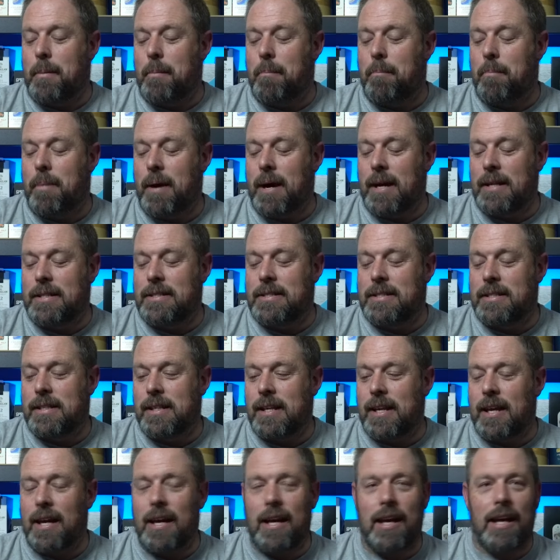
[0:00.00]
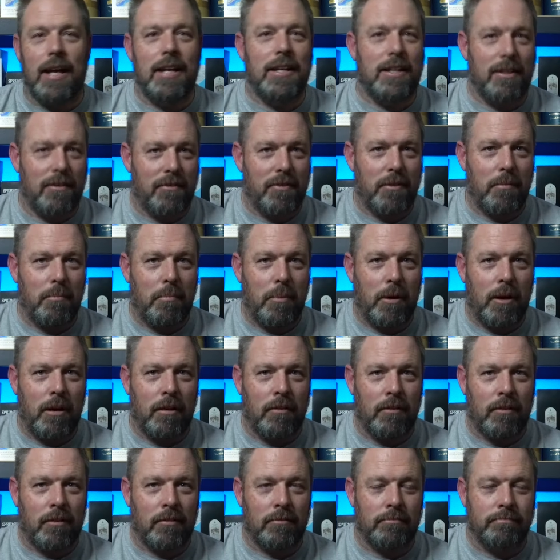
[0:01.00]
but a different
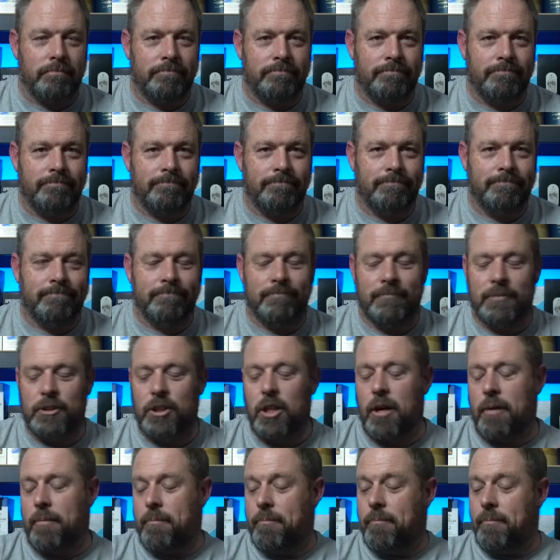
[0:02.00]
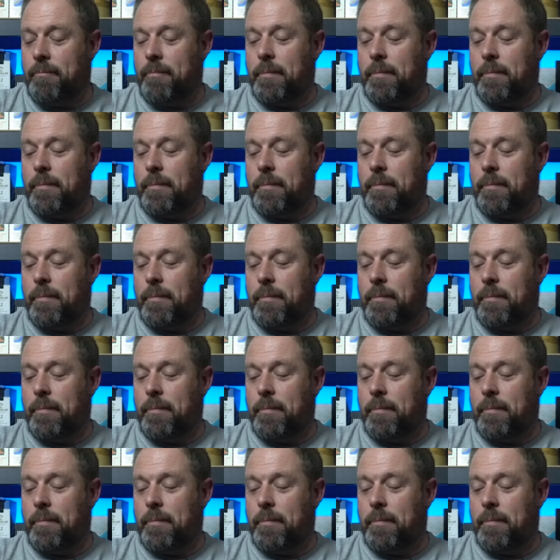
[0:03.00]
bottle. So